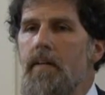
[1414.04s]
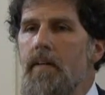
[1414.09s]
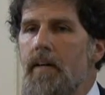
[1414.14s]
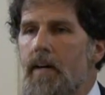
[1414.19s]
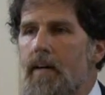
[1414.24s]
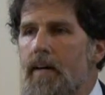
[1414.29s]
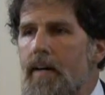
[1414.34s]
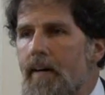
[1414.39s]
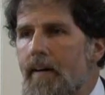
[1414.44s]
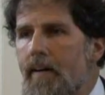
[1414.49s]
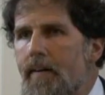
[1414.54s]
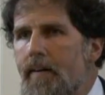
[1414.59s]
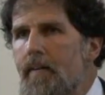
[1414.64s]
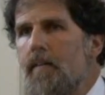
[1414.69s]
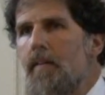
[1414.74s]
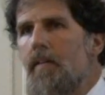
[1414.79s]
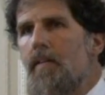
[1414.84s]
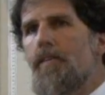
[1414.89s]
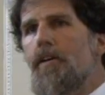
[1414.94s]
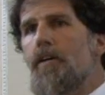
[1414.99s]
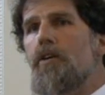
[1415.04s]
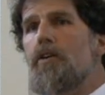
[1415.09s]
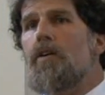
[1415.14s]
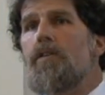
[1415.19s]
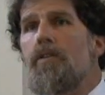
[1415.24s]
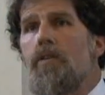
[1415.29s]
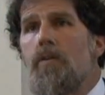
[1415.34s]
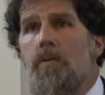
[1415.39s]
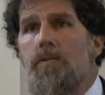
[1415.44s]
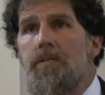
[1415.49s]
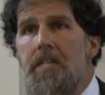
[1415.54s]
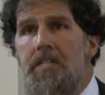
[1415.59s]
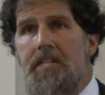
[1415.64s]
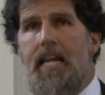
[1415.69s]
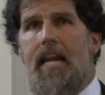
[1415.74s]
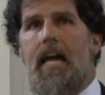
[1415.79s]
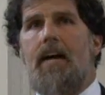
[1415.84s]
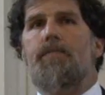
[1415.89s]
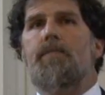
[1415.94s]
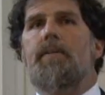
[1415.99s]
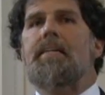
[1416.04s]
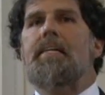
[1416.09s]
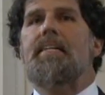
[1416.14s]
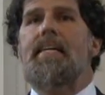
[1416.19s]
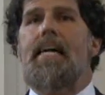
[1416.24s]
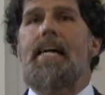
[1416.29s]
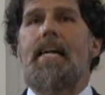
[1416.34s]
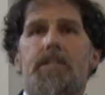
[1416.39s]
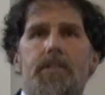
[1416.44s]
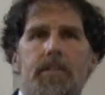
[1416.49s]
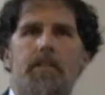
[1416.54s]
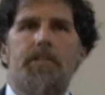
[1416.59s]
The good news is that after engaging the